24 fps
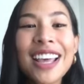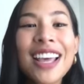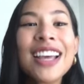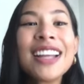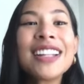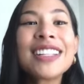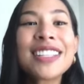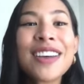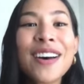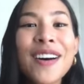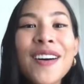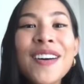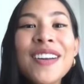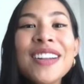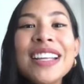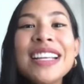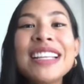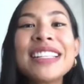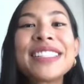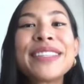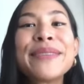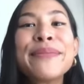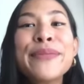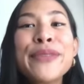Tone is
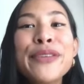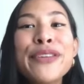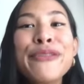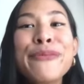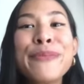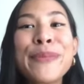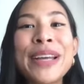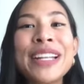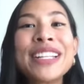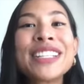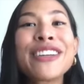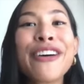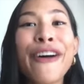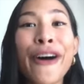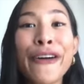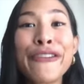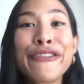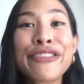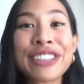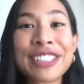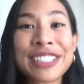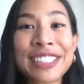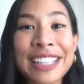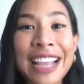the movement of a
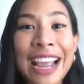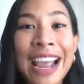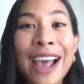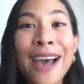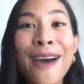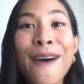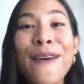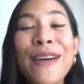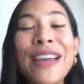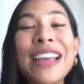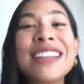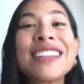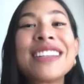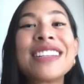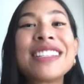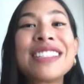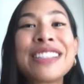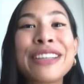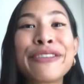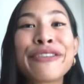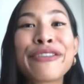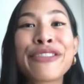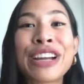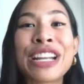sound in the
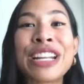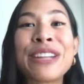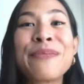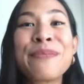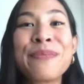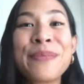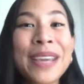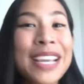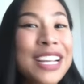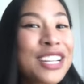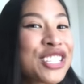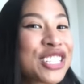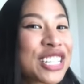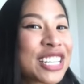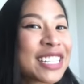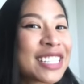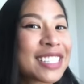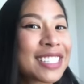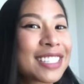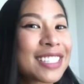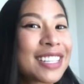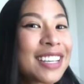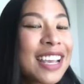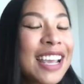different pitches.